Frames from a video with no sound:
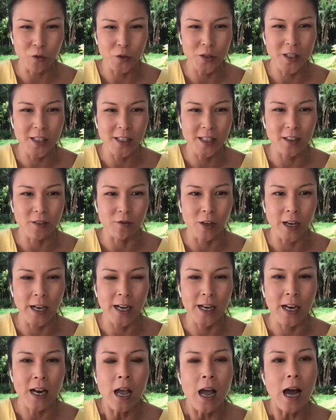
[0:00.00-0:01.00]
and yeah. routine,
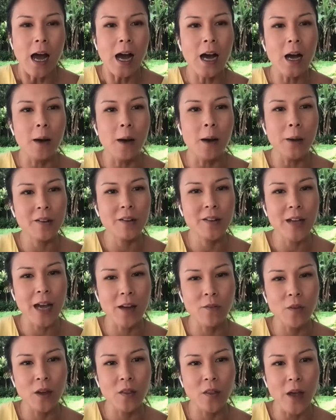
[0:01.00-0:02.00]
right? Uh, but it's
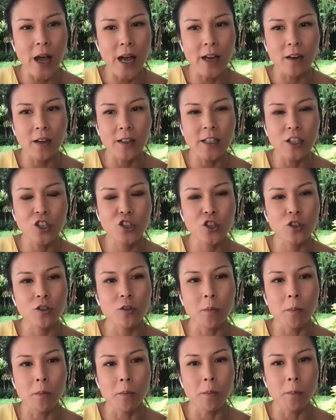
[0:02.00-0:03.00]
yeah. having that
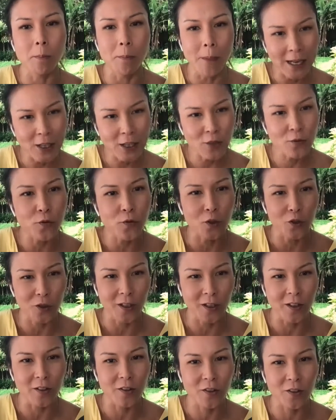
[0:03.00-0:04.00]
additional
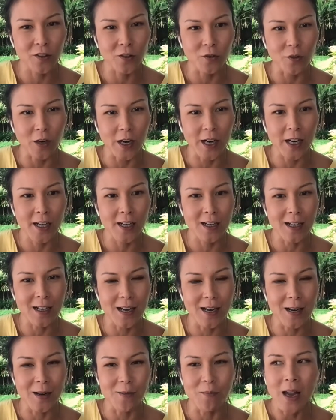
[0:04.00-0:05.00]
mindfulness,
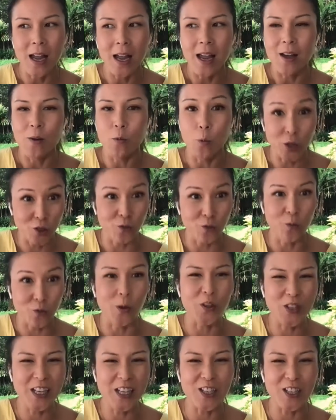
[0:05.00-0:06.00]
right? Um, which is
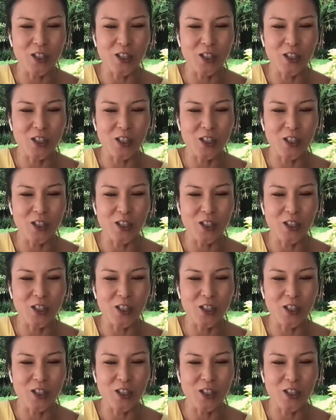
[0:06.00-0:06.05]
what you